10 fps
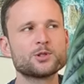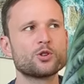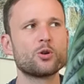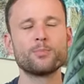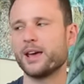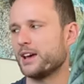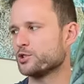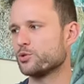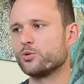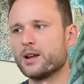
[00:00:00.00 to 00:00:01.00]
So compared
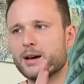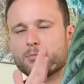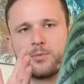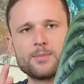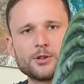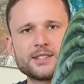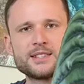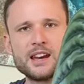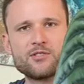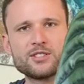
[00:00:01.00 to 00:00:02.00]
to like
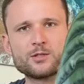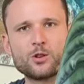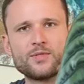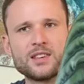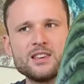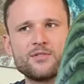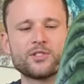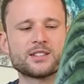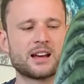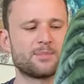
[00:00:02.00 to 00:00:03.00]
Monsteras over here,
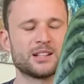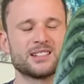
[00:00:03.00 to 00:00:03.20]
for example,